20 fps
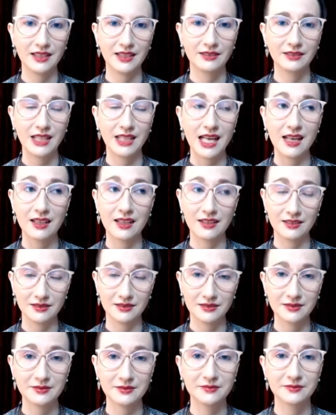were
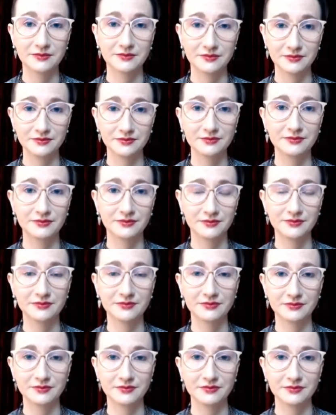there for the
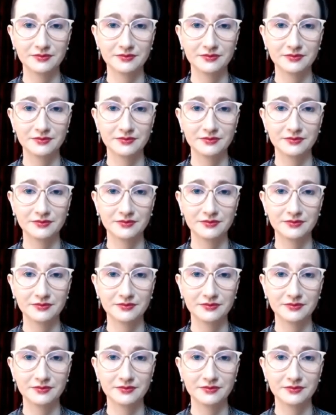people,